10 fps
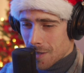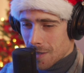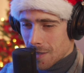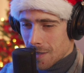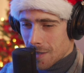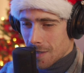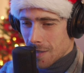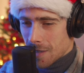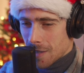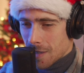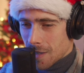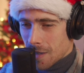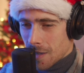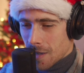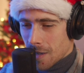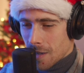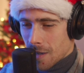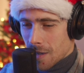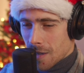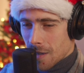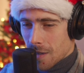[no speech]